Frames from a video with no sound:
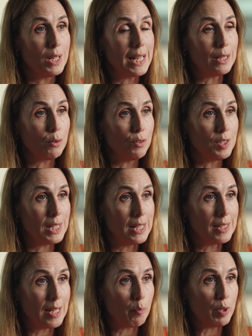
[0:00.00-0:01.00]
Landlord and
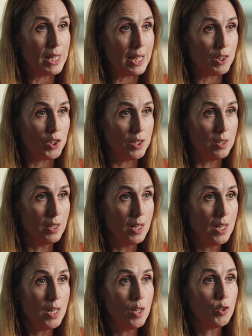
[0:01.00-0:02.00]
Tenant Act protection.
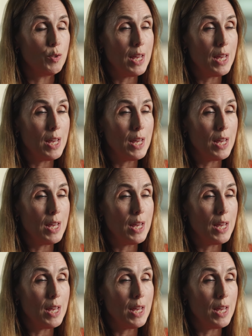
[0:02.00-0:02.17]
So